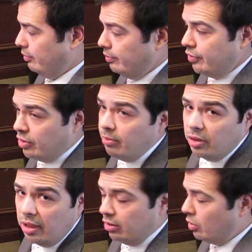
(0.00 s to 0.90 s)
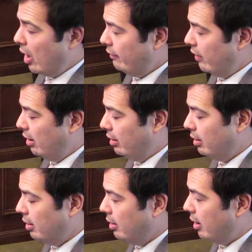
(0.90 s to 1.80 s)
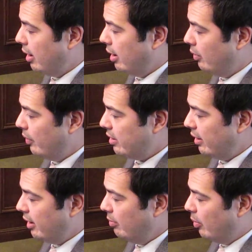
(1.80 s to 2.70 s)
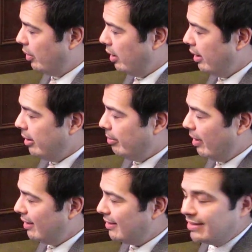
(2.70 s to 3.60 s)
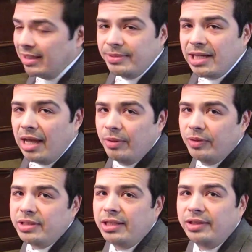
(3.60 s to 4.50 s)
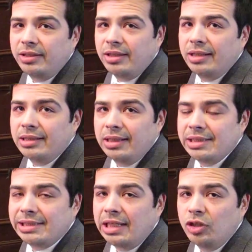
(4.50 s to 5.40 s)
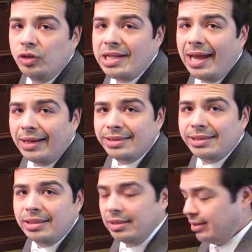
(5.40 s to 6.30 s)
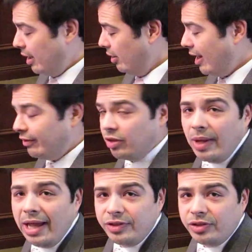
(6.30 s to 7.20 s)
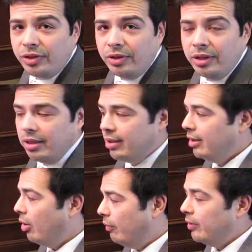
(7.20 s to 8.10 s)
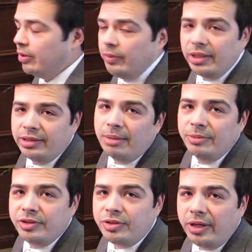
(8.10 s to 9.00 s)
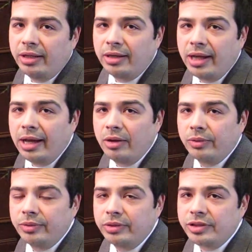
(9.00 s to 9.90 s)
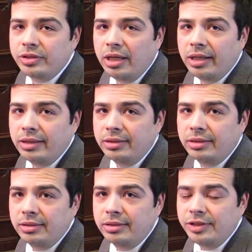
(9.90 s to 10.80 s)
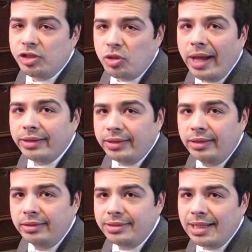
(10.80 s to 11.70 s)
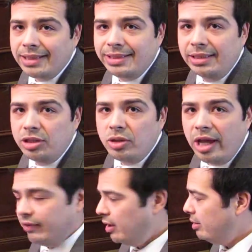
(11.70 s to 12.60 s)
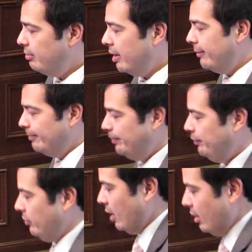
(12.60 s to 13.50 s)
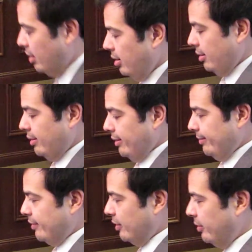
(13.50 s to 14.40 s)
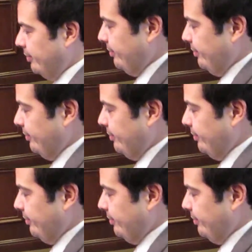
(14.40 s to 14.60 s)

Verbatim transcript: simulate driving with the keyboard, but at the same time it will send you text that you have to answer. Hopefully we can demonstrate how this, distracting texting and driving can be. All right, so